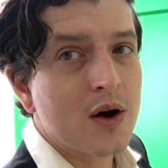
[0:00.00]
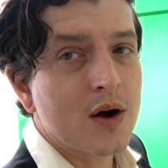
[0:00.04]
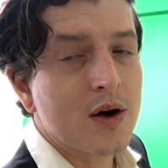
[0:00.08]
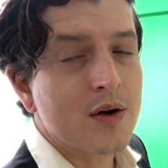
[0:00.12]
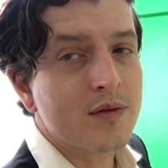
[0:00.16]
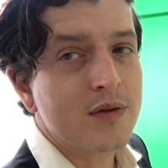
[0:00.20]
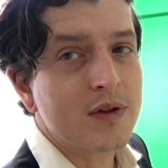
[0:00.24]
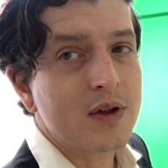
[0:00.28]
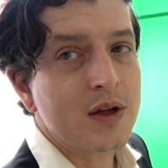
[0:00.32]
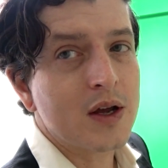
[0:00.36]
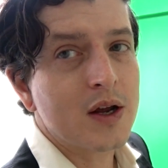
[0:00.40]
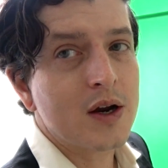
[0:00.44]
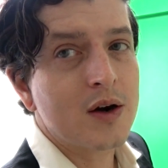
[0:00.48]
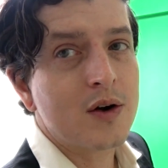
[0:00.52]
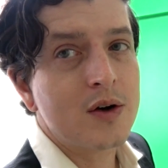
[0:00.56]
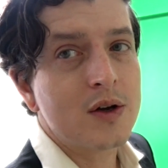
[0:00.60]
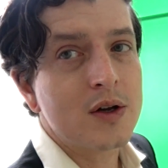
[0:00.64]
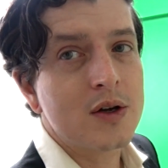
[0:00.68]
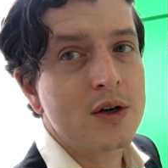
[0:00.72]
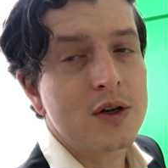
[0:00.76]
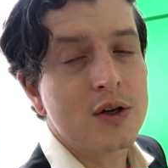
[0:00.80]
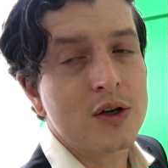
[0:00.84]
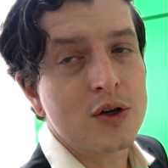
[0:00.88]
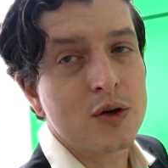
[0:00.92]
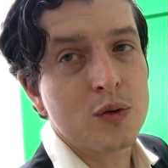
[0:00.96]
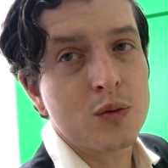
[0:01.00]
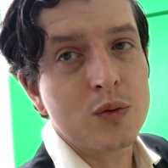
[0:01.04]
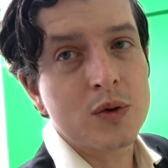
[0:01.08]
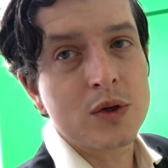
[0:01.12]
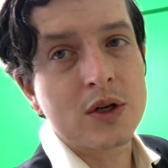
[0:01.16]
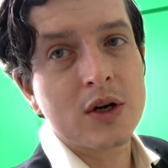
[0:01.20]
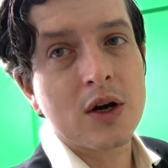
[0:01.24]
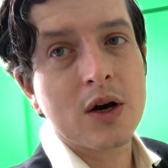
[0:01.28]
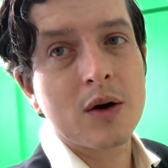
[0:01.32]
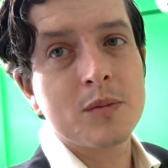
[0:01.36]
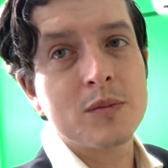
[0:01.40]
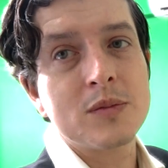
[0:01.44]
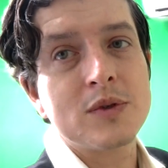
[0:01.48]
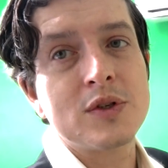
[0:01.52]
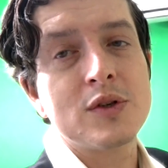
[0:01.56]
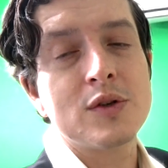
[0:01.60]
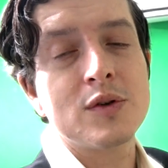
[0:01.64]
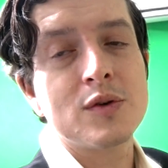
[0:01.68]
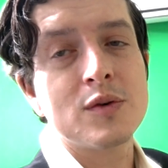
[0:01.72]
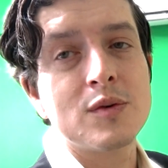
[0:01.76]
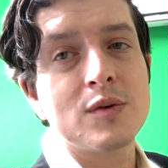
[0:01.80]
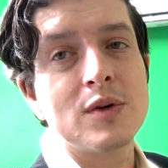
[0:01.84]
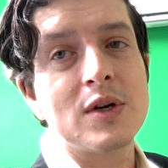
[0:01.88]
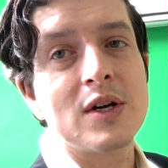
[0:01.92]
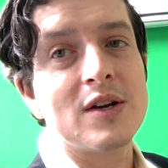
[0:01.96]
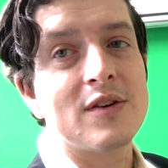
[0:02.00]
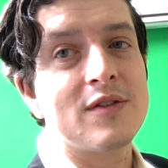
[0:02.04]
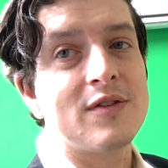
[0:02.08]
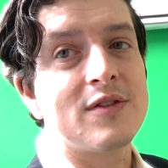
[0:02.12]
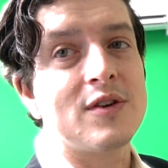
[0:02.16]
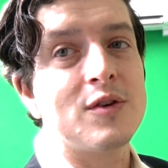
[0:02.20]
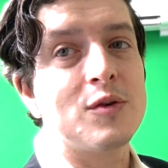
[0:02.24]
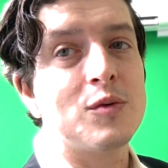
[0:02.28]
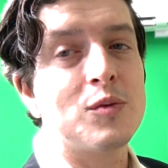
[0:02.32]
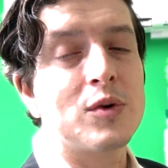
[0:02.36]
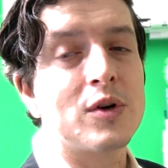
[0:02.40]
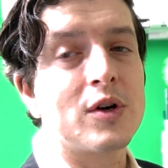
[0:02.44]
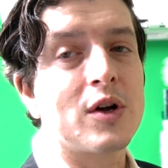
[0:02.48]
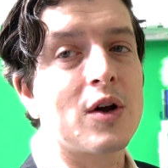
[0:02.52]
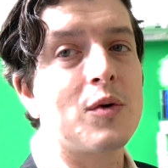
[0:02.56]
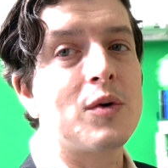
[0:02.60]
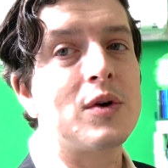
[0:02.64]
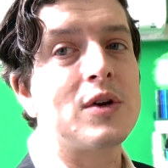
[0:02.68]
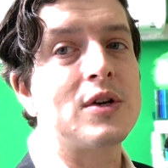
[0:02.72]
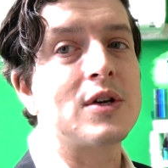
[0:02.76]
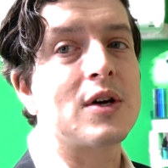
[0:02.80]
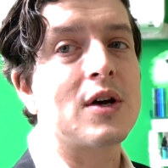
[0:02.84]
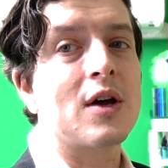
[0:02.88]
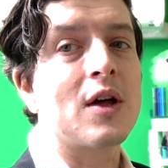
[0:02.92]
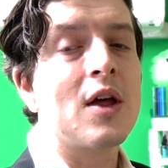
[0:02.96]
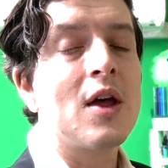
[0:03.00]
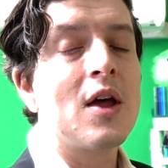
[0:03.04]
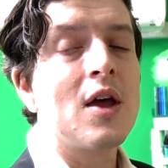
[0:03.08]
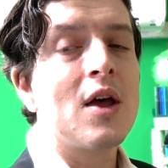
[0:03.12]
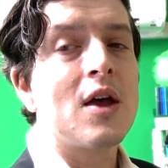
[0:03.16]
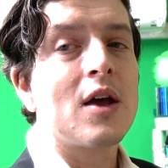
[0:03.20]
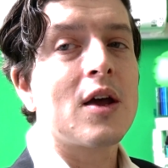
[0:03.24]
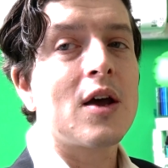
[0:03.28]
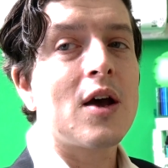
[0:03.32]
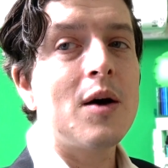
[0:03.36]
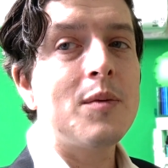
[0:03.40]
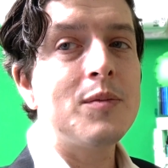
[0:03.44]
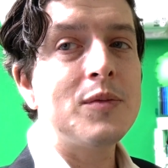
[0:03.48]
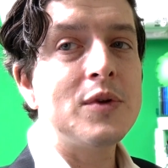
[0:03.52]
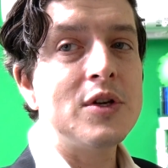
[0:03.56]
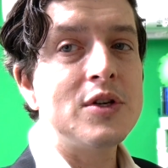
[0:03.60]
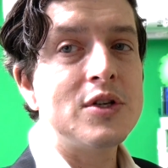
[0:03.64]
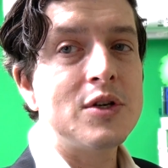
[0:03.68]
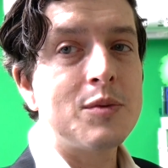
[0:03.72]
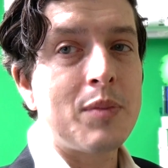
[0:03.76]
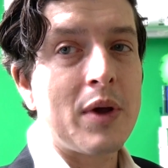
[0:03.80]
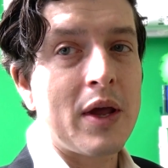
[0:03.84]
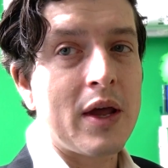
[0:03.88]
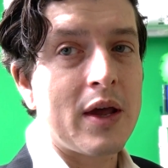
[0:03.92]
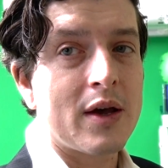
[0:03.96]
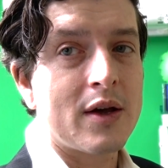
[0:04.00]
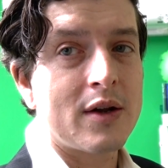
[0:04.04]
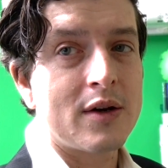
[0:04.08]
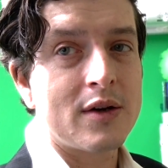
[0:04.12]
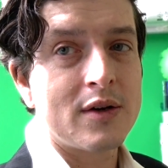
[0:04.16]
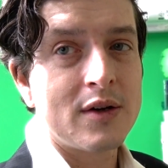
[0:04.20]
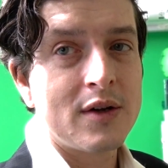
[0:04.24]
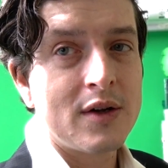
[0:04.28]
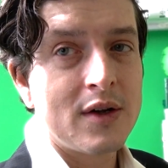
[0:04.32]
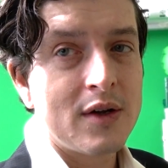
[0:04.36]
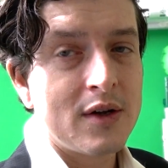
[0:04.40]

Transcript: of the area you would come to if you were going to come to Japan